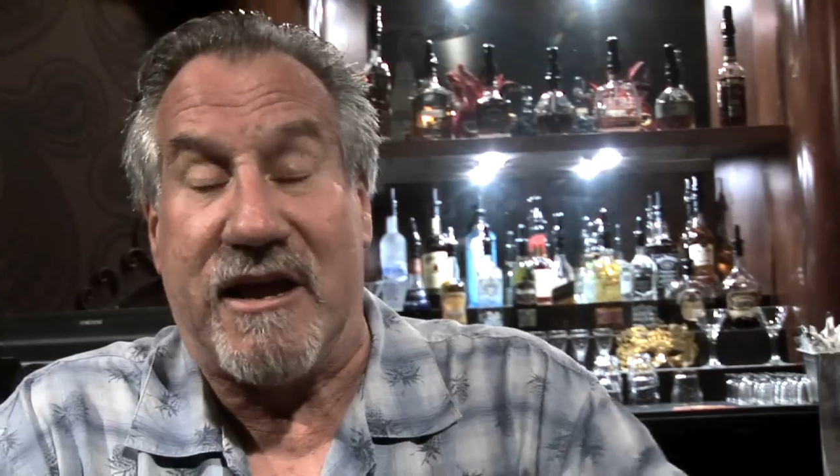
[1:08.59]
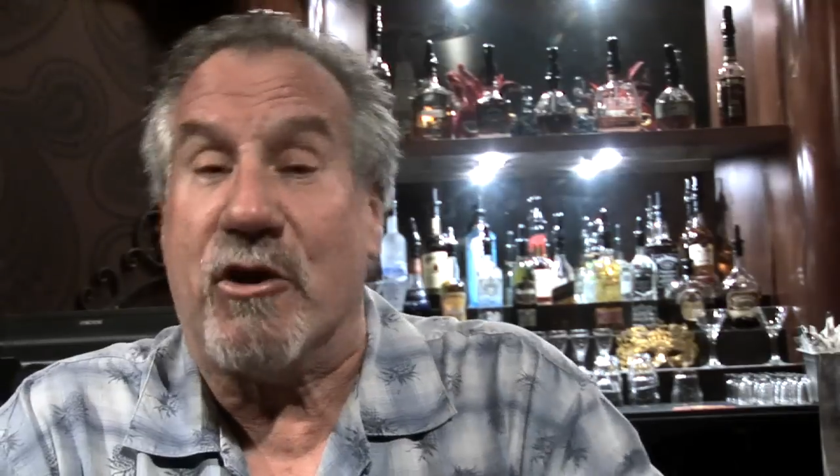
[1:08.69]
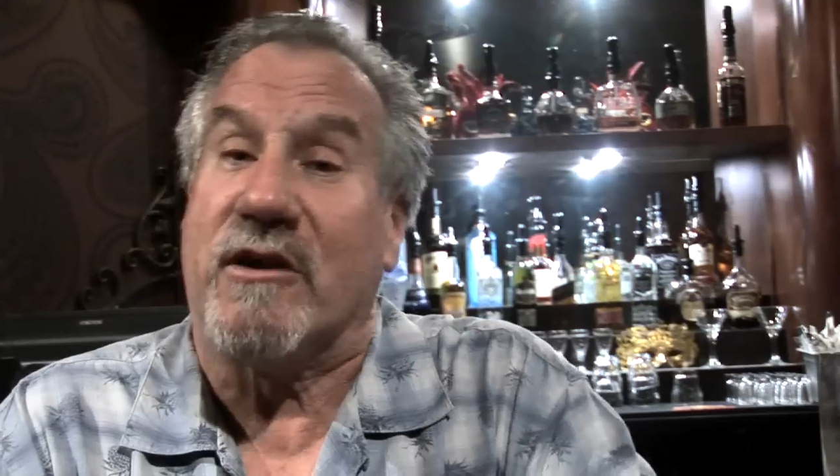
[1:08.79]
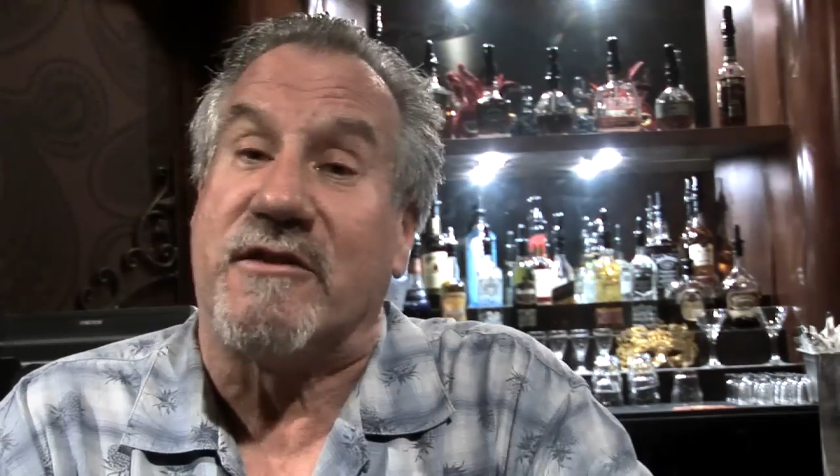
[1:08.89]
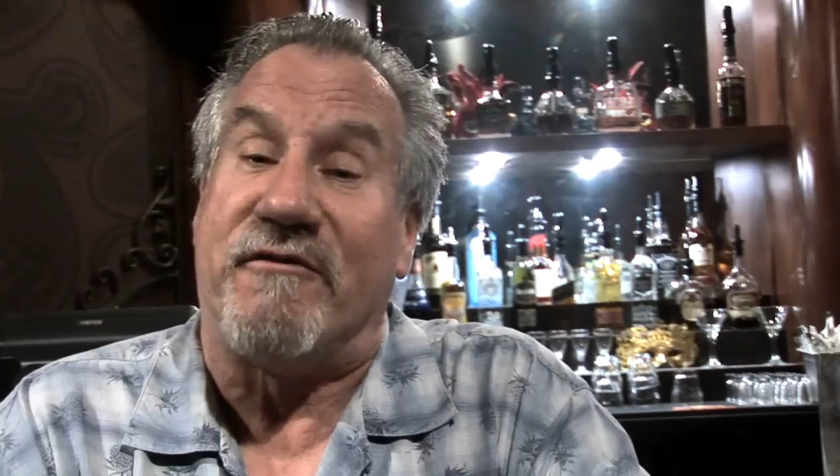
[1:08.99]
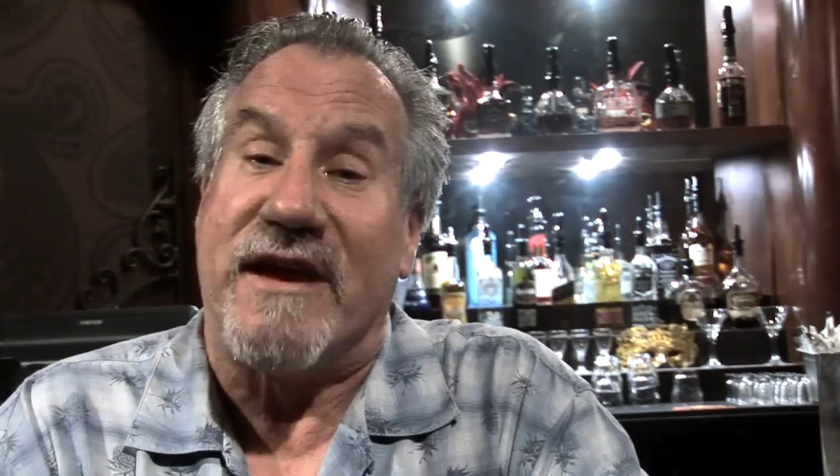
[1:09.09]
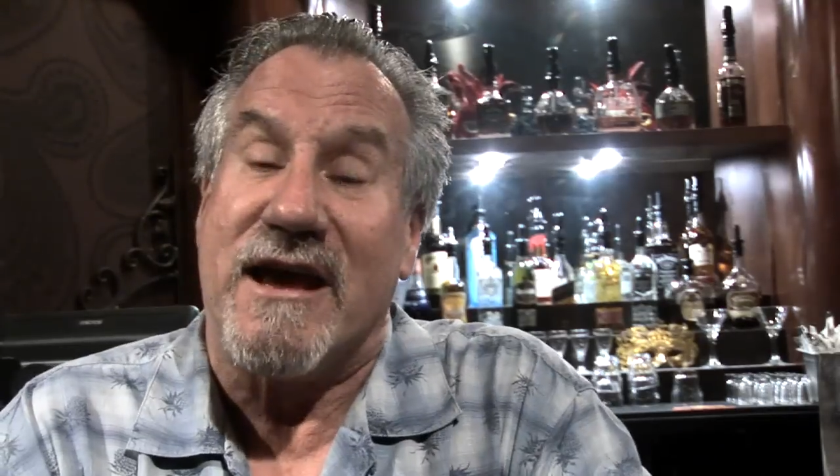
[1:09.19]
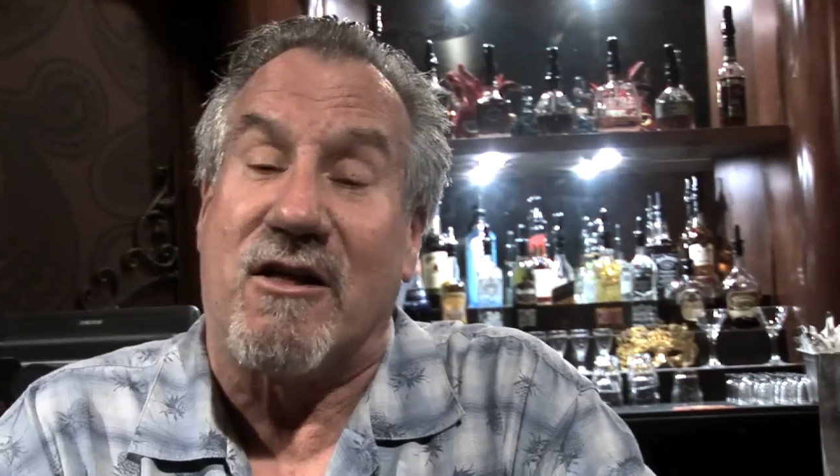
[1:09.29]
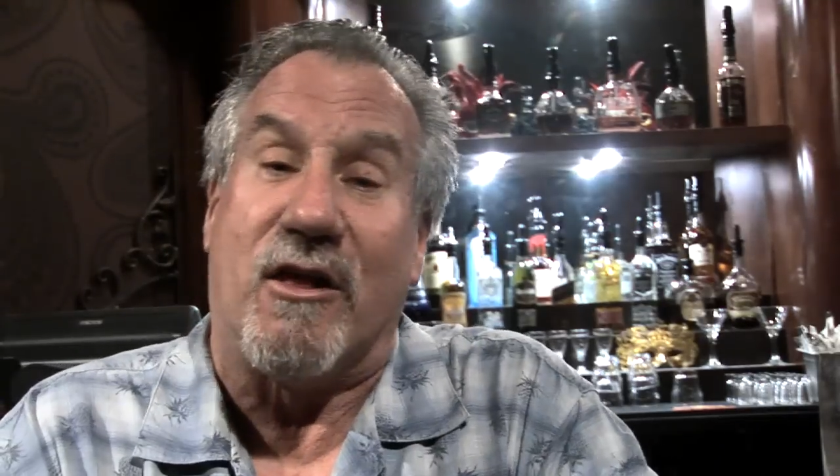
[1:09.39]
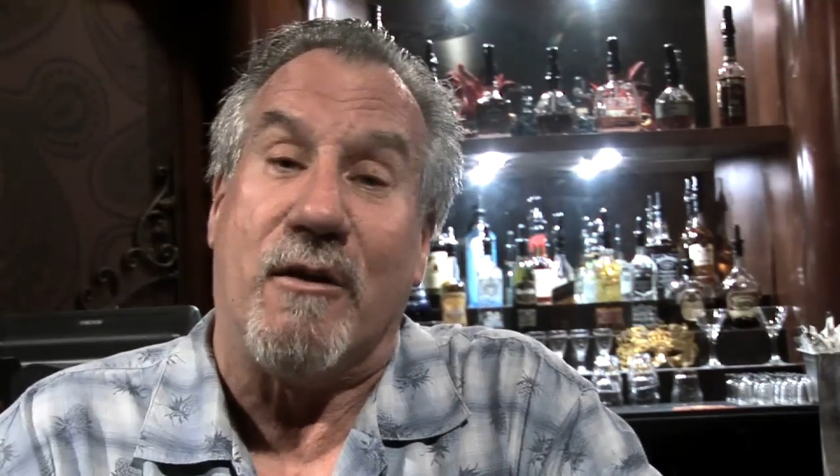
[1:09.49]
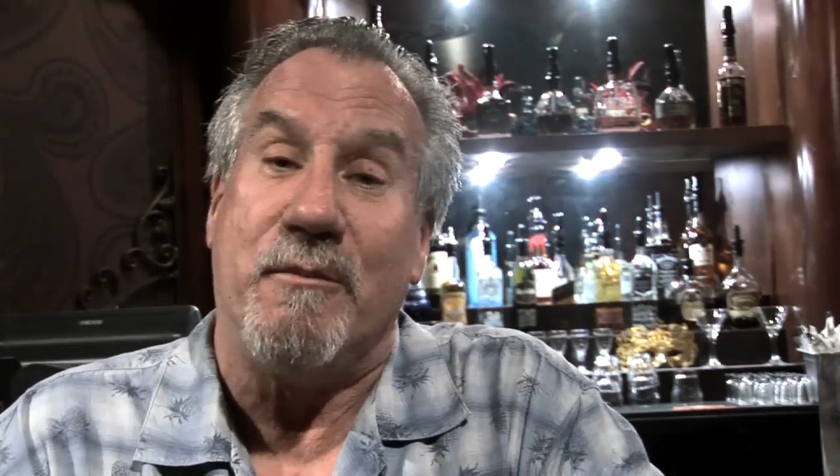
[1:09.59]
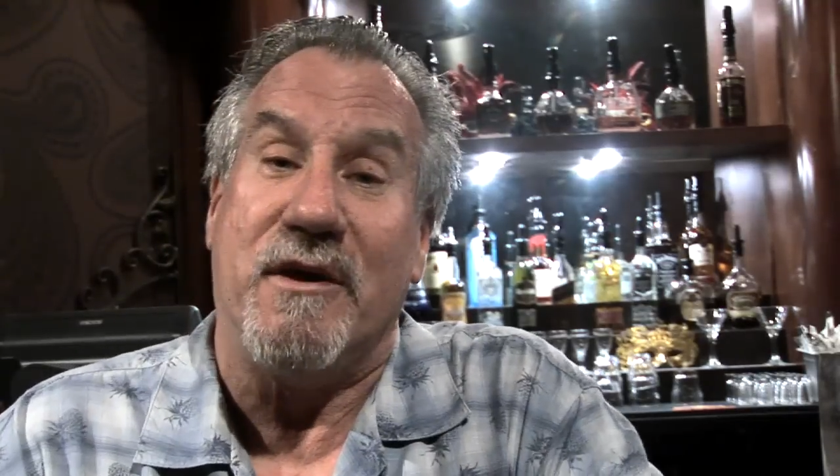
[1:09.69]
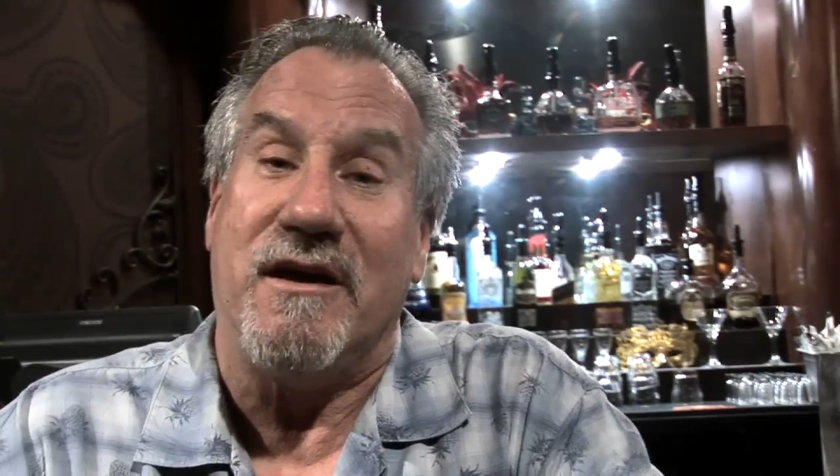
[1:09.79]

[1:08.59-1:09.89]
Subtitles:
here at the fan club